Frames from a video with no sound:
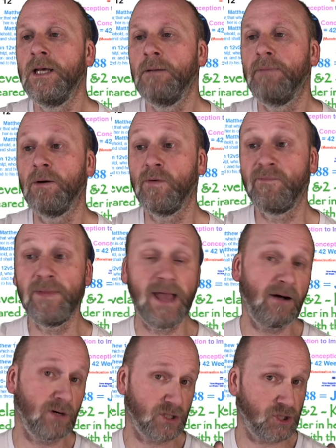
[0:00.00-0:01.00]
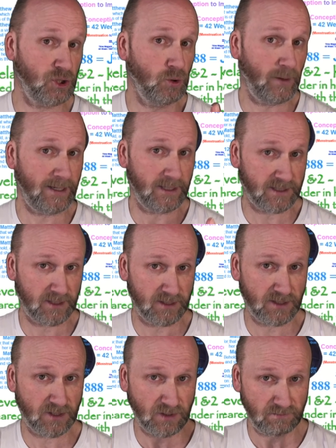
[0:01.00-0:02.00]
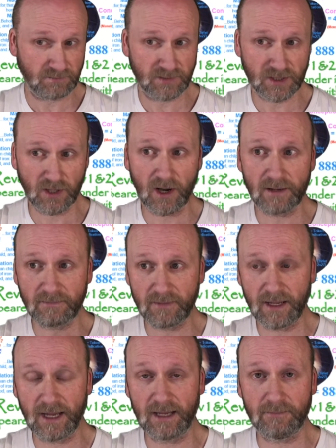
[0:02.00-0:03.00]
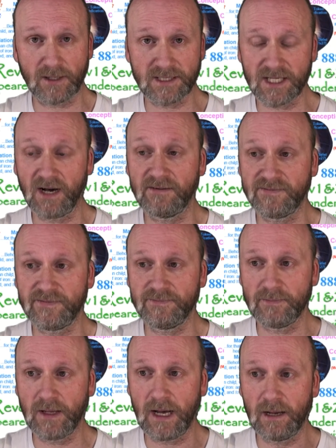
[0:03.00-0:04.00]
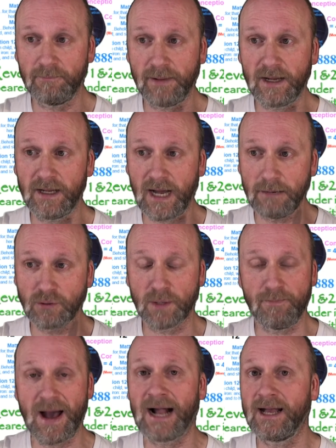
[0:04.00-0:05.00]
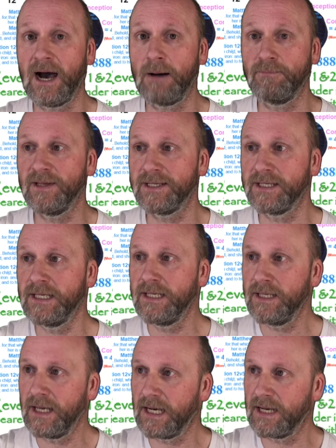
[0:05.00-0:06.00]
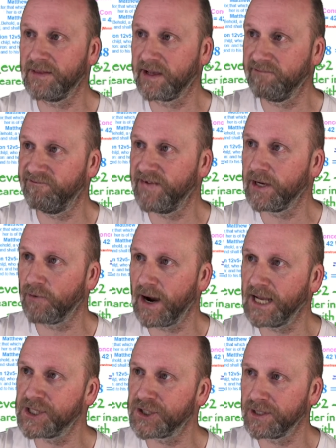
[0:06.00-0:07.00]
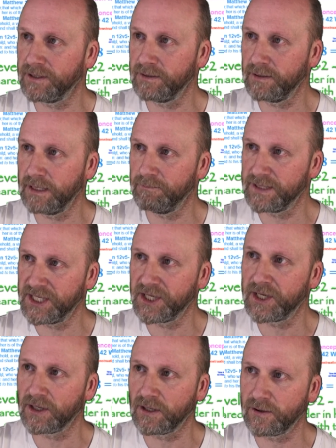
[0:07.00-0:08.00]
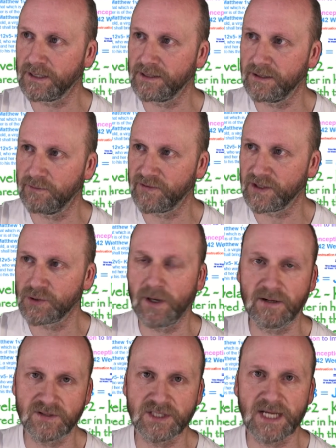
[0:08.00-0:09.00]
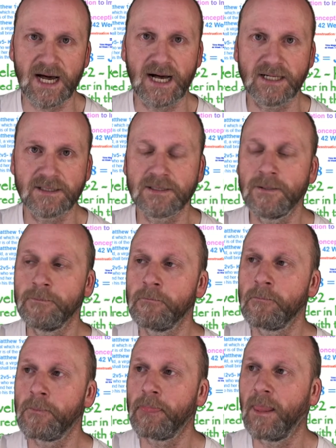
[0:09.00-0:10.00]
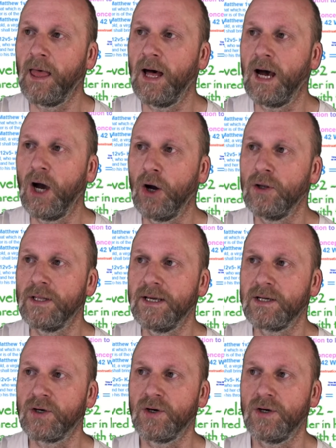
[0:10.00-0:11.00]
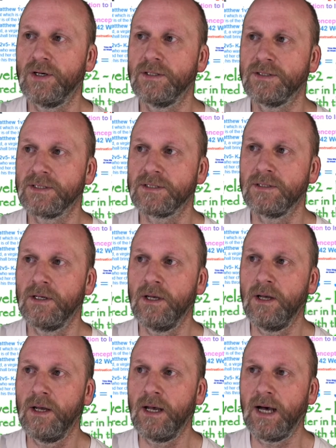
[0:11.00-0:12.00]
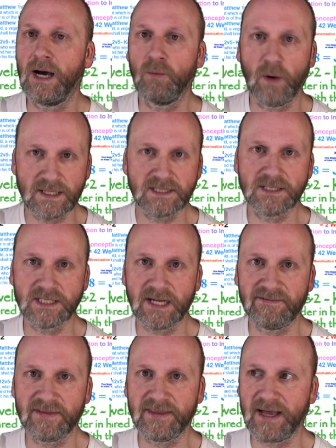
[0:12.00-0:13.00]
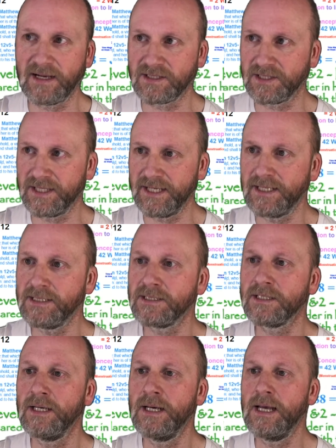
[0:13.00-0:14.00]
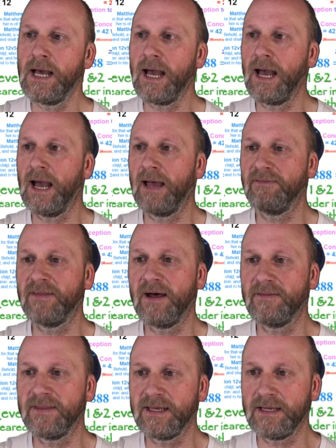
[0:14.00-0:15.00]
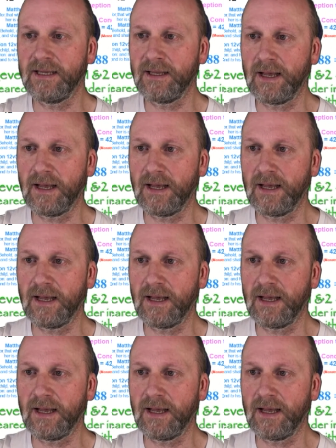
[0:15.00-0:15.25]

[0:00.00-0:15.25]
But we've now got two witnesses, Scott and myself, able to back up that the configuration, in particular with the 12 stars, only occurs once in 7,000 years, and that the